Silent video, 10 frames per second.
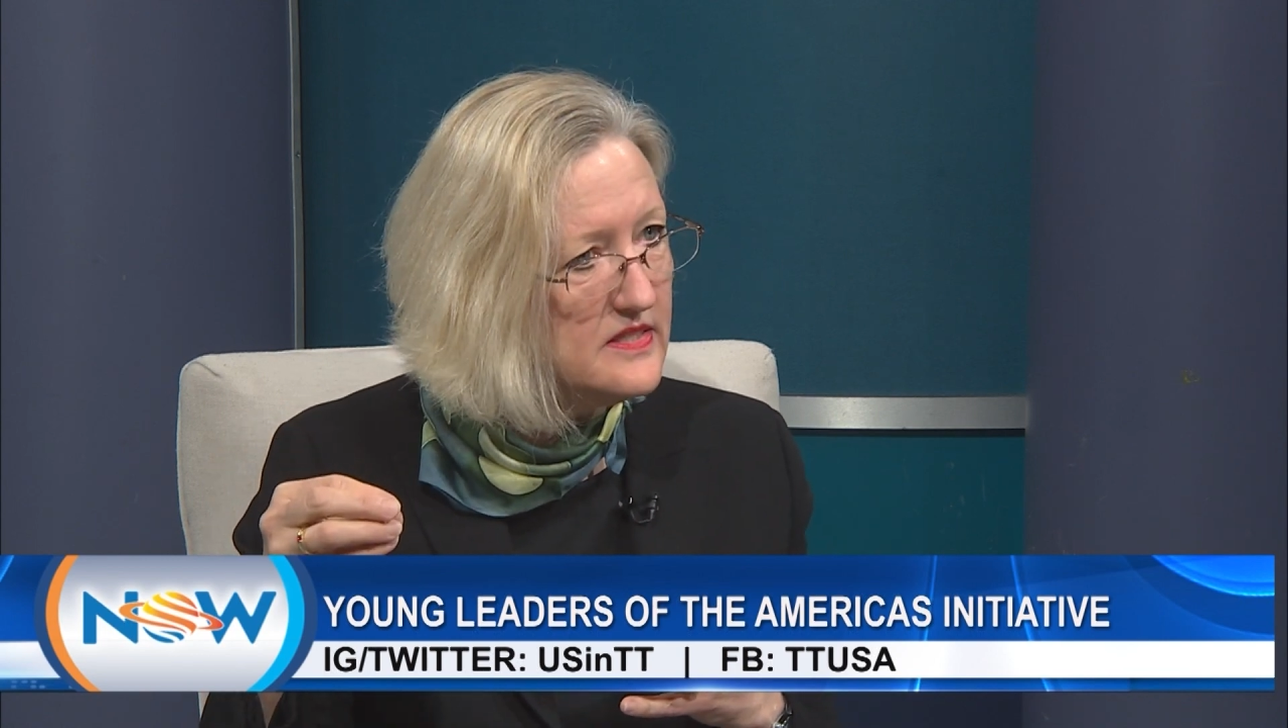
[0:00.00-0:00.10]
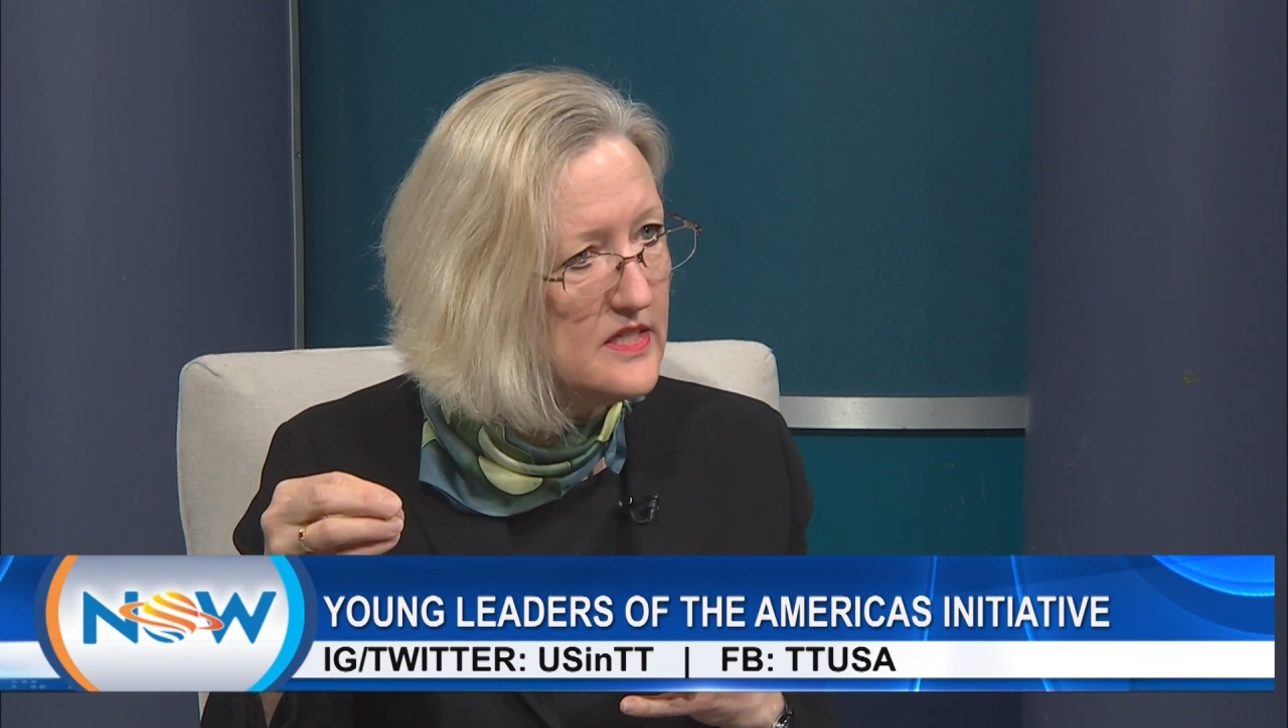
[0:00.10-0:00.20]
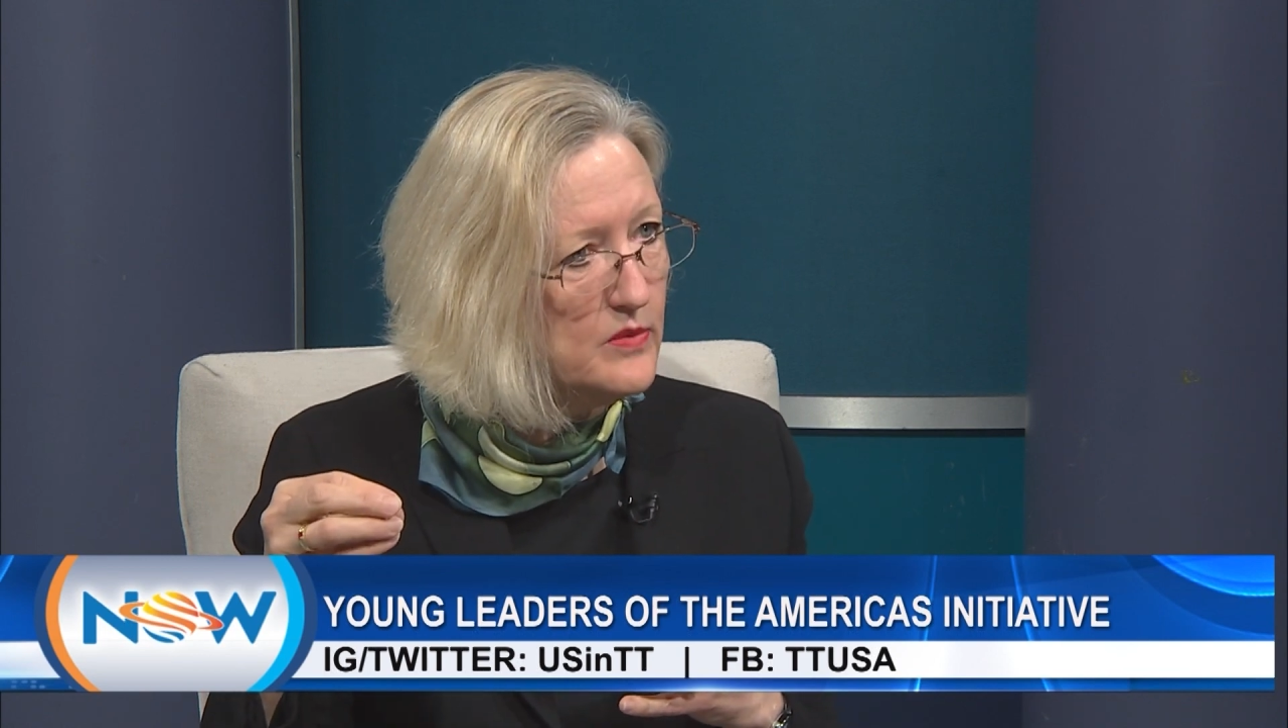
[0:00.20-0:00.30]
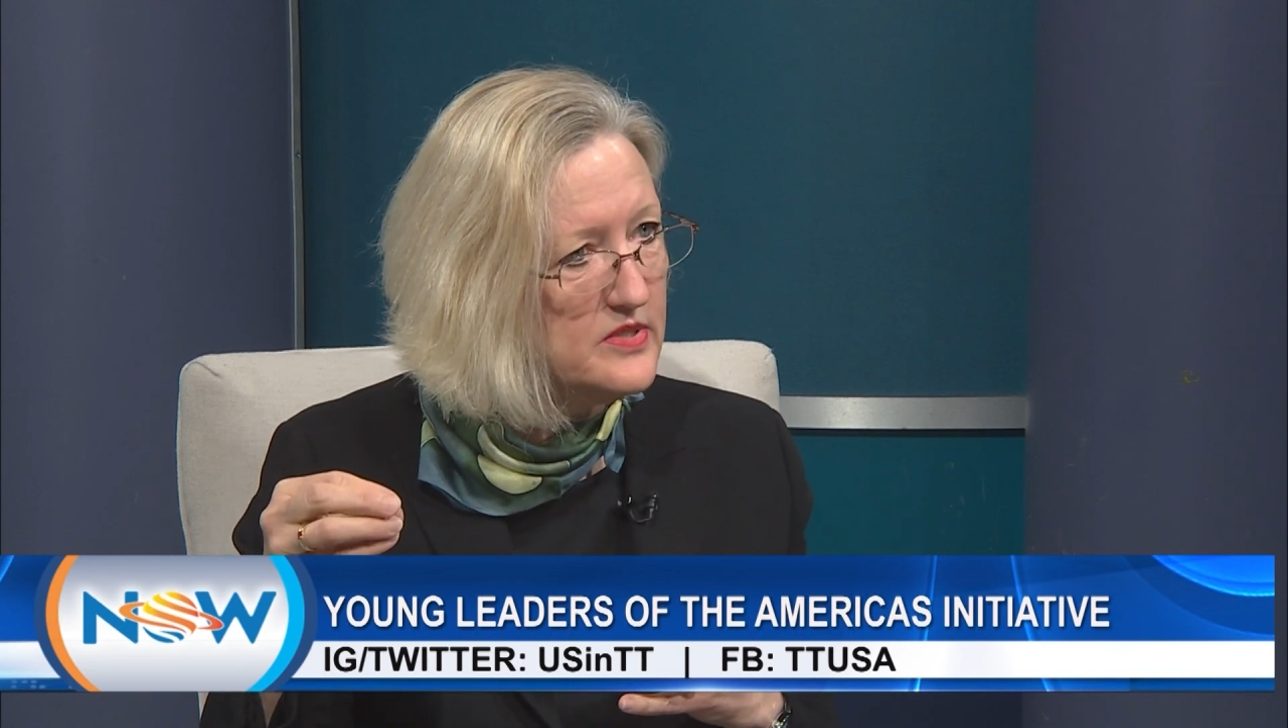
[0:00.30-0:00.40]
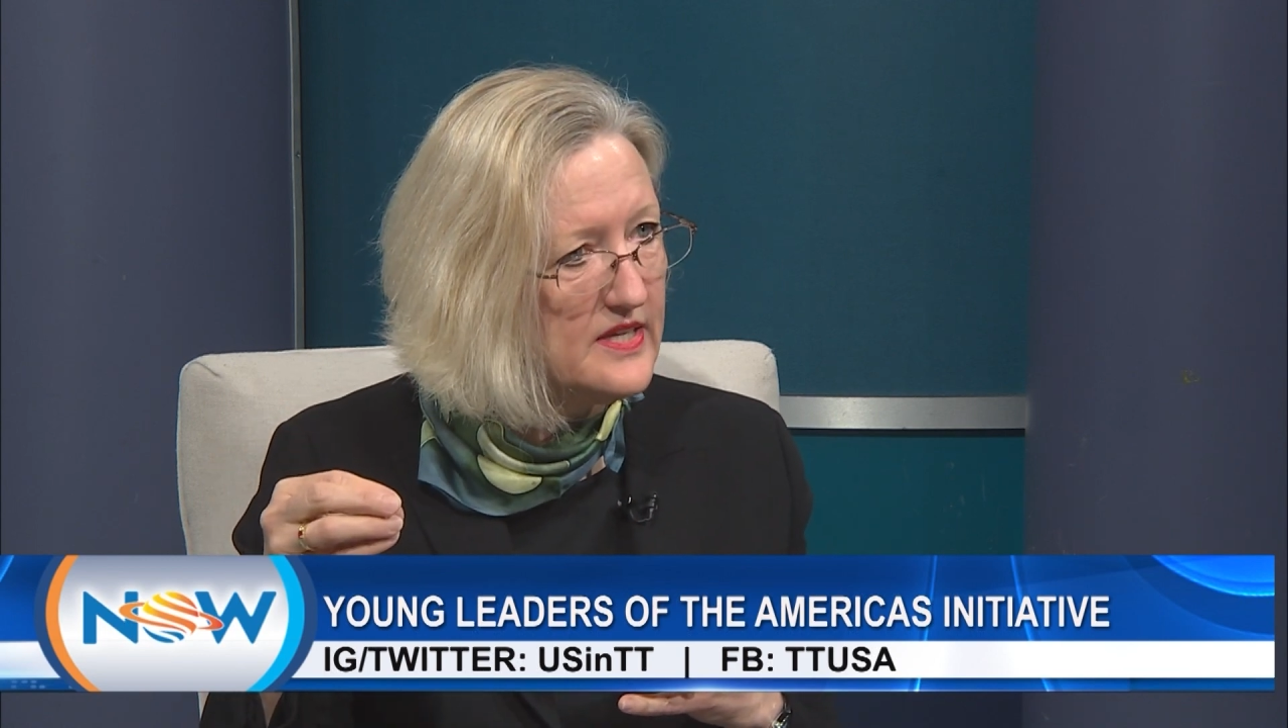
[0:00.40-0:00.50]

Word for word: in the same